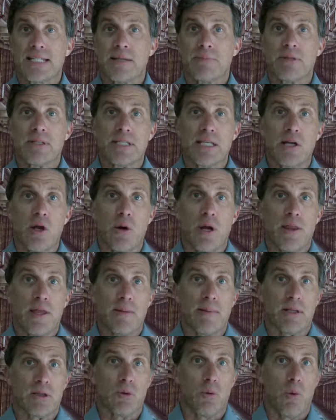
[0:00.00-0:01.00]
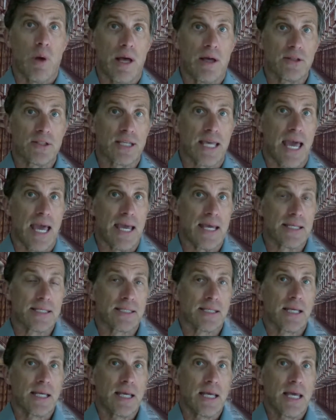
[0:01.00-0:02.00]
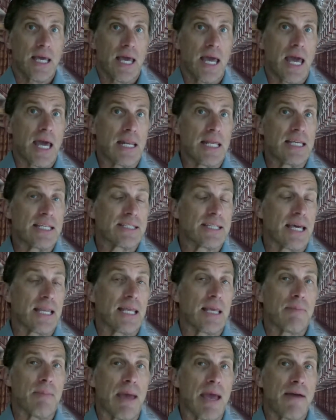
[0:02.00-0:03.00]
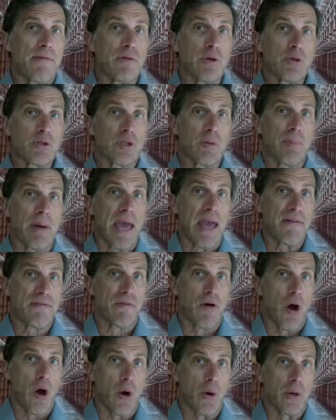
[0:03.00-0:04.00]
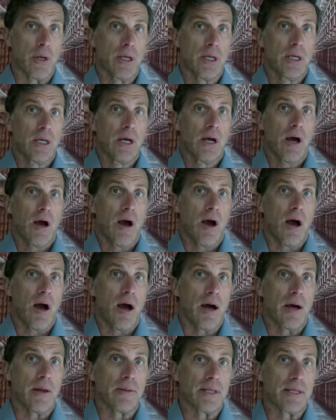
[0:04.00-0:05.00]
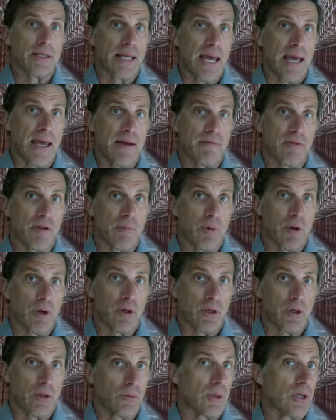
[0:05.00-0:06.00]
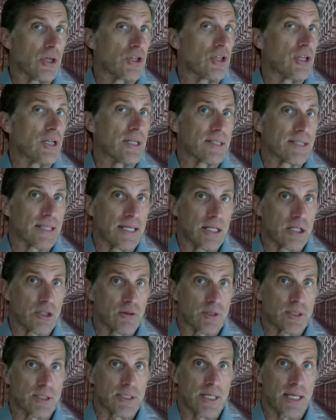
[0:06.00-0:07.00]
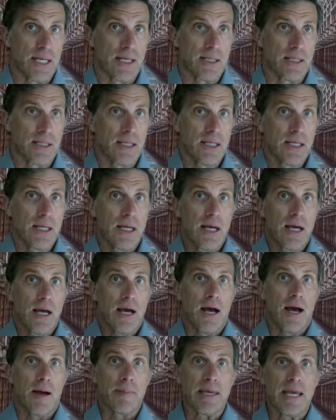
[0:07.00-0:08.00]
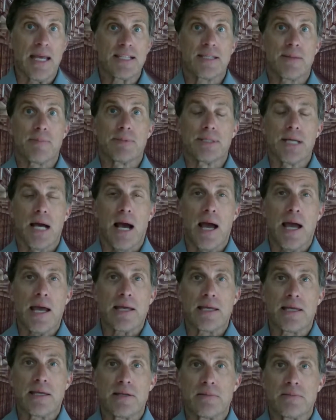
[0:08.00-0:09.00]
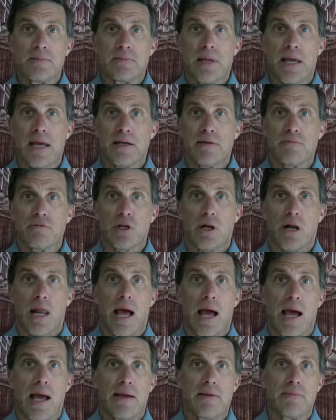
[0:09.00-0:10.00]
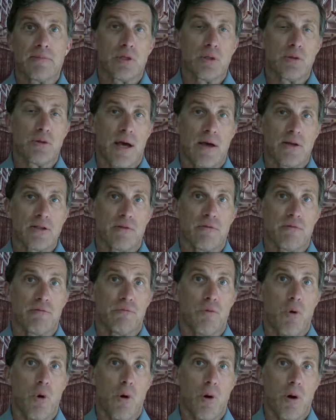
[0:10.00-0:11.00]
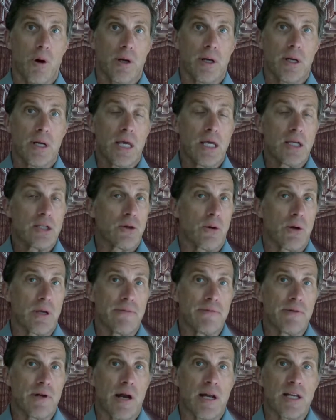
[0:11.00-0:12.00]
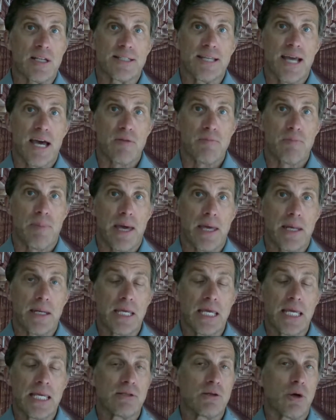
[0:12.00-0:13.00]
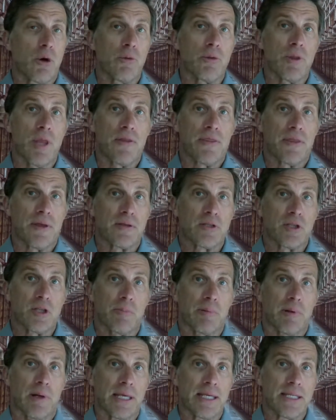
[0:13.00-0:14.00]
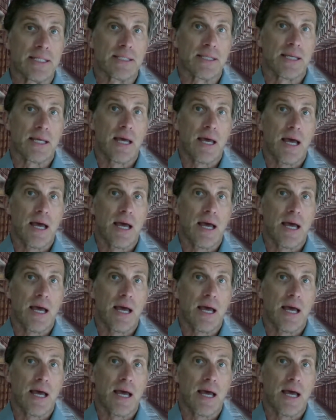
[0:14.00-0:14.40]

him, does he know anything about the Wells case? And he said he may have used the payphone on the day of the murder, which is interesting. Um, he ends up dying in end of July 2004. So even on his deathbed, he told nothing to the police